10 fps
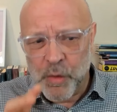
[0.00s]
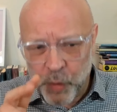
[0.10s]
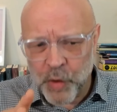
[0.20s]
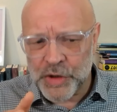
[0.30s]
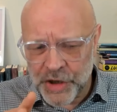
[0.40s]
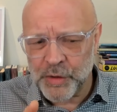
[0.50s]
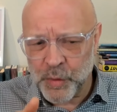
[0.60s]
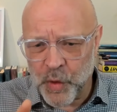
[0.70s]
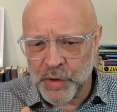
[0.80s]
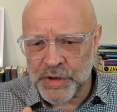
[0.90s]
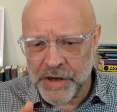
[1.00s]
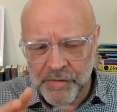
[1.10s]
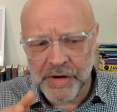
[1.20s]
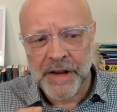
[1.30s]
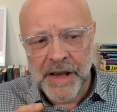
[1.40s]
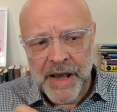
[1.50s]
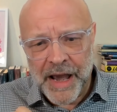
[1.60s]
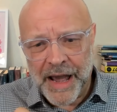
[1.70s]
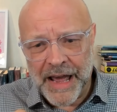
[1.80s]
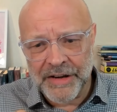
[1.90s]
walks on water." And
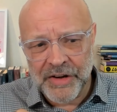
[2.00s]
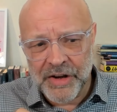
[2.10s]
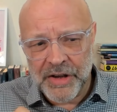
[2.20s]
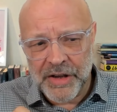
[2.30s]
and